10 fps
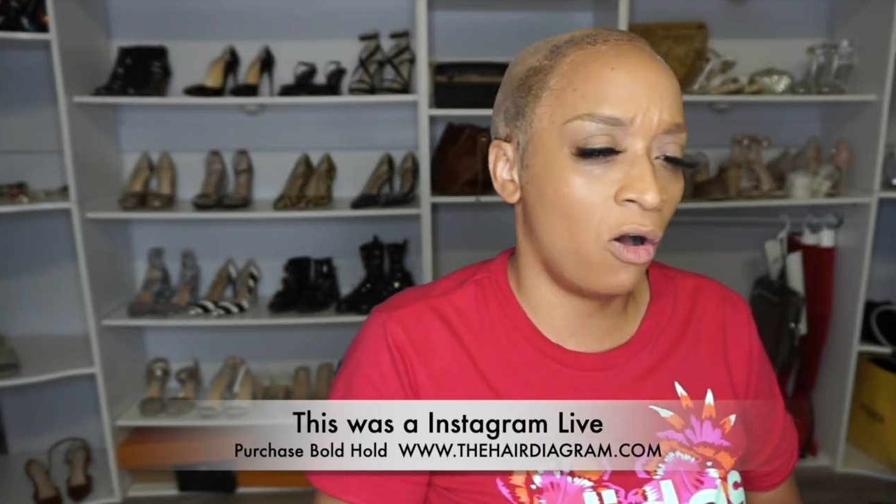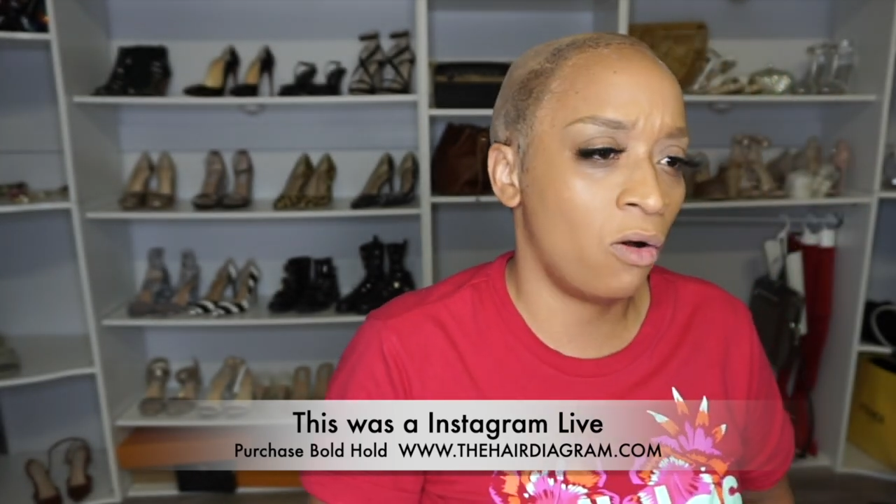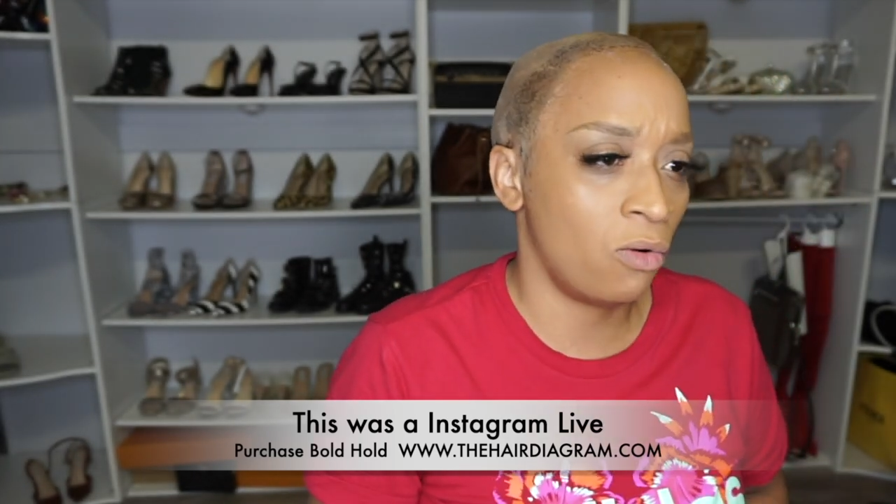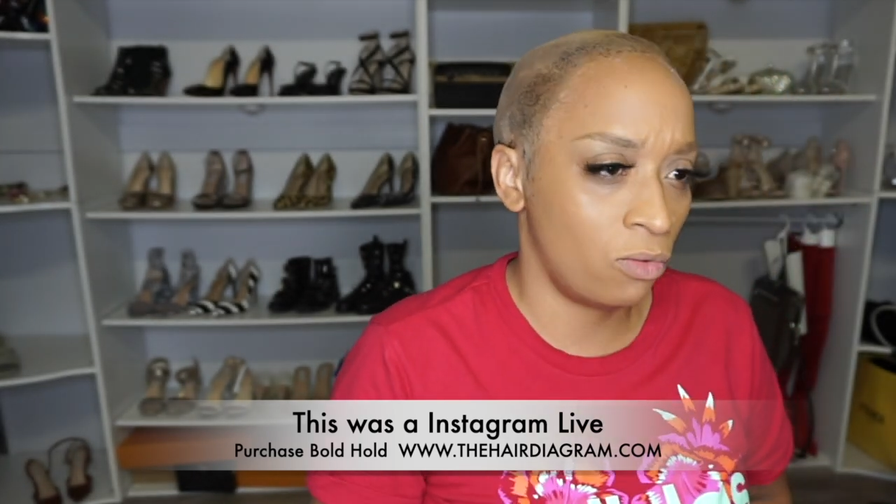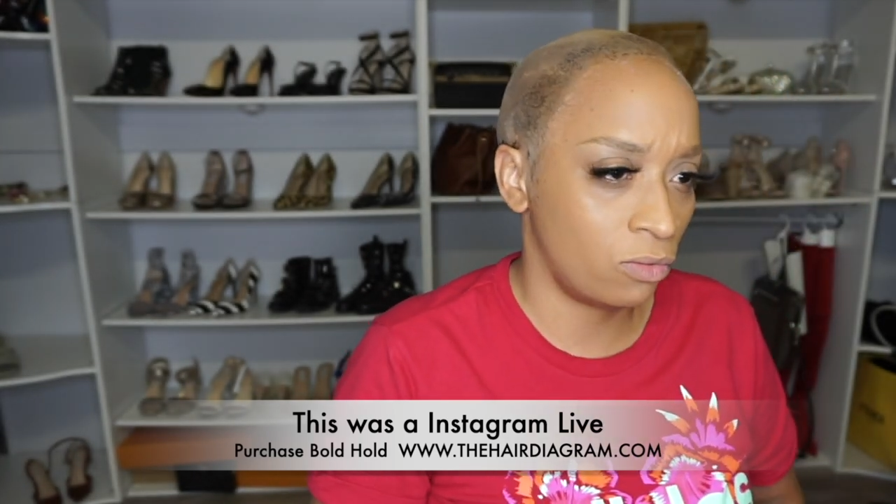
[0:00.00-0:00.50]

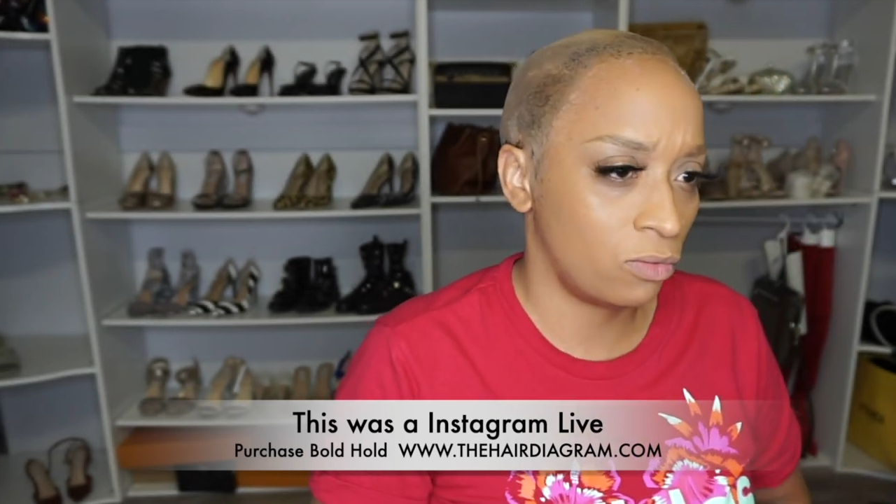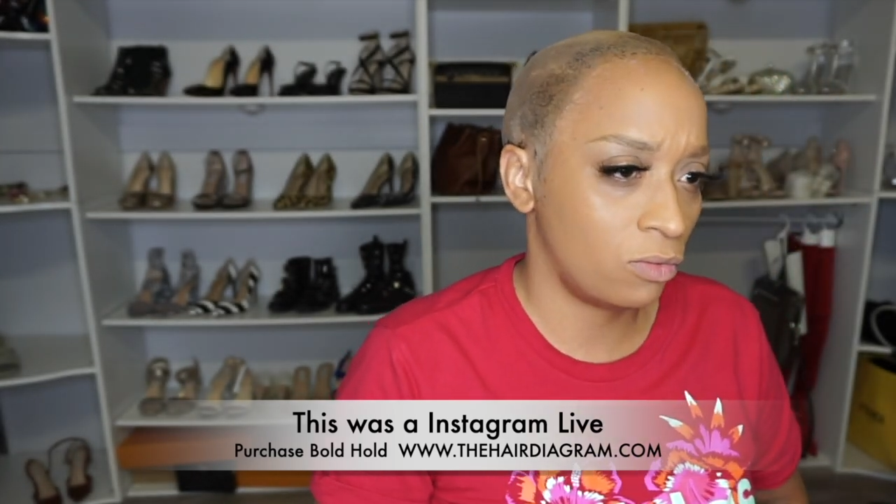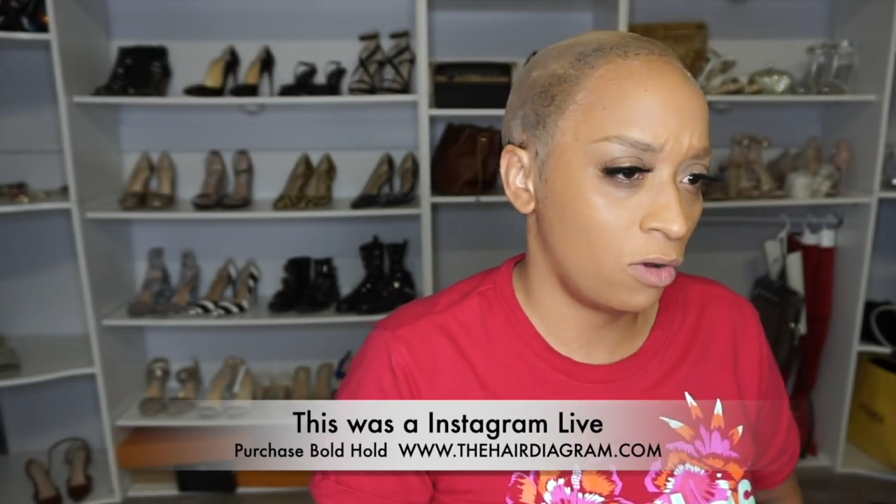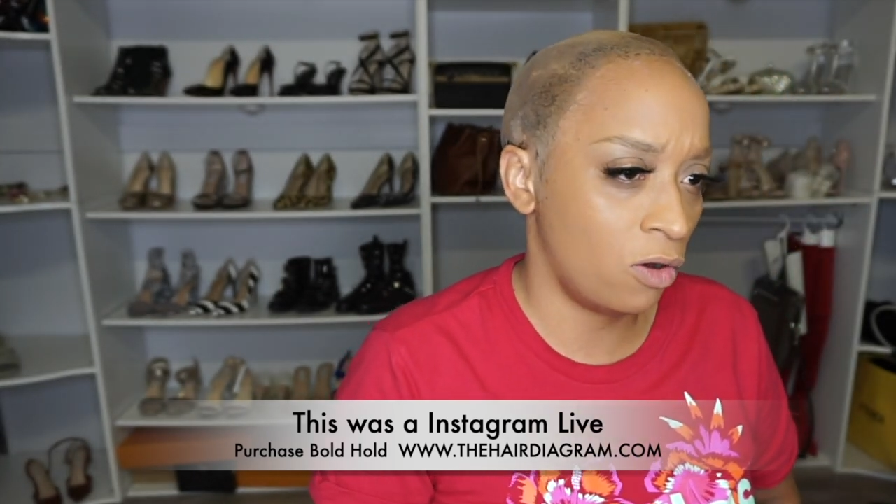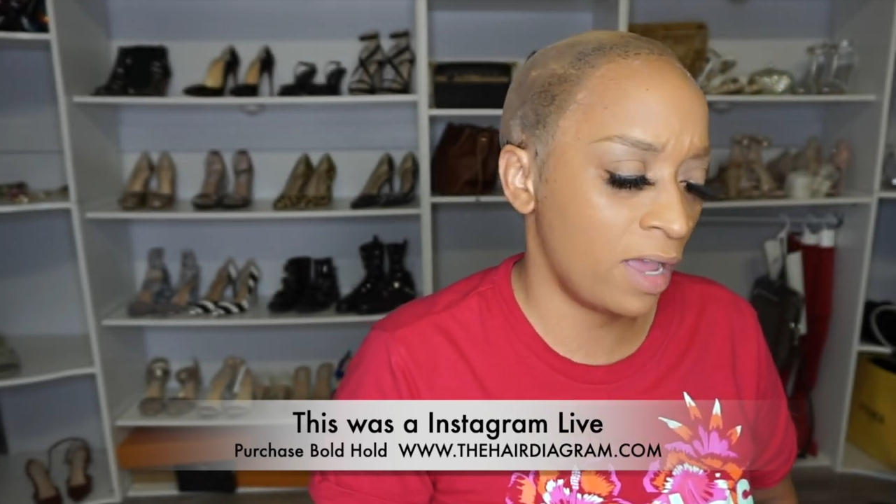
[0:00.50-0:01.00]
own,
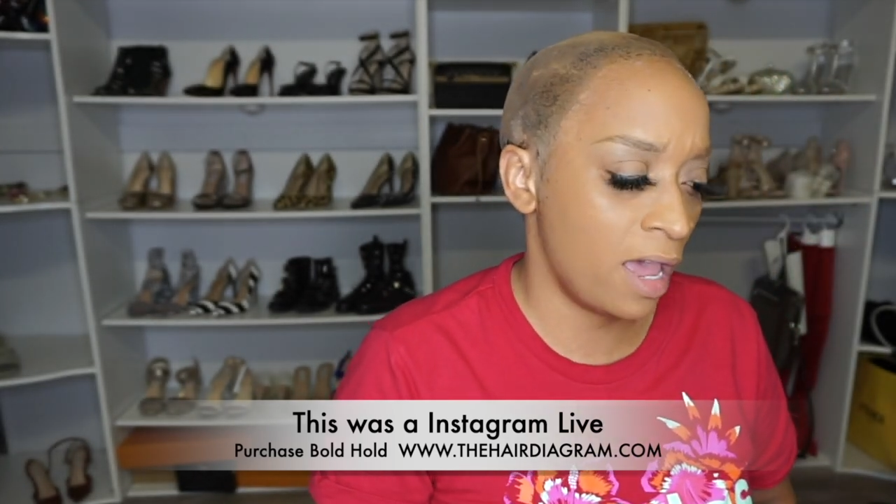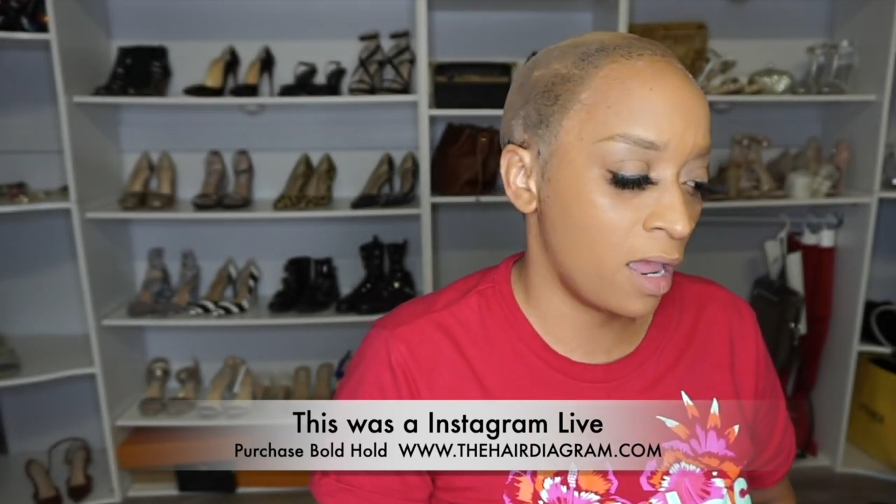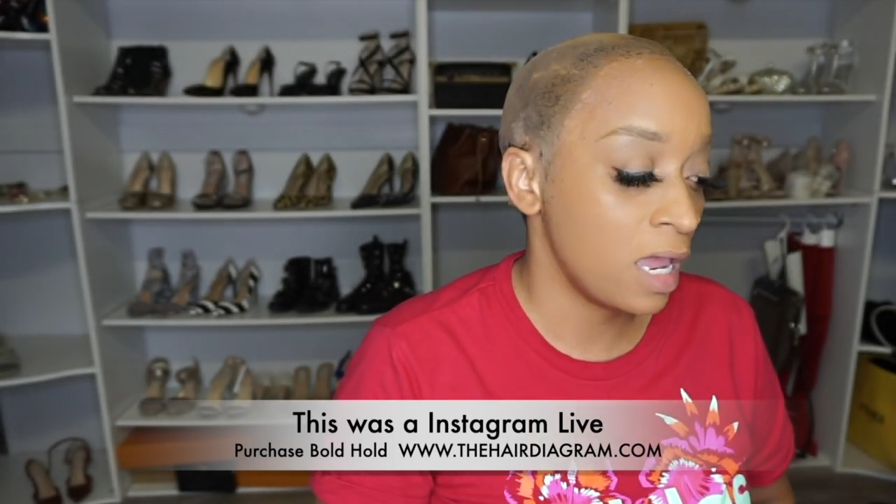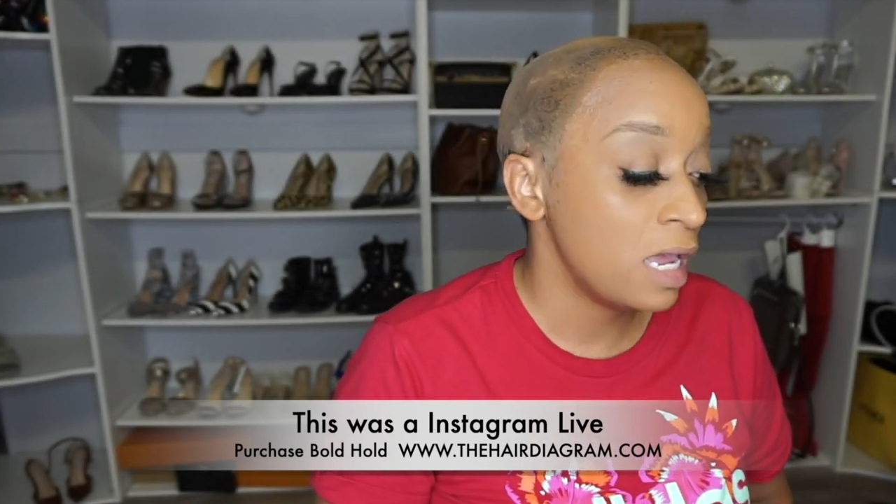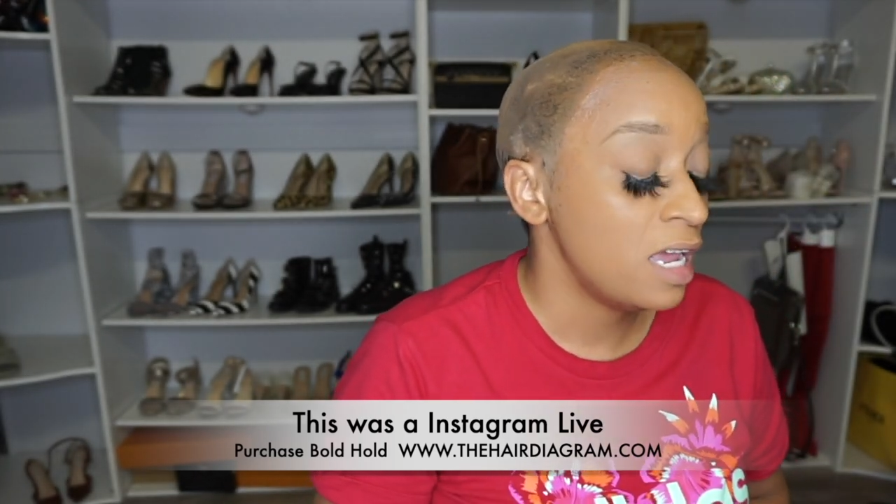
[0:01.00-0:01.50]
okay?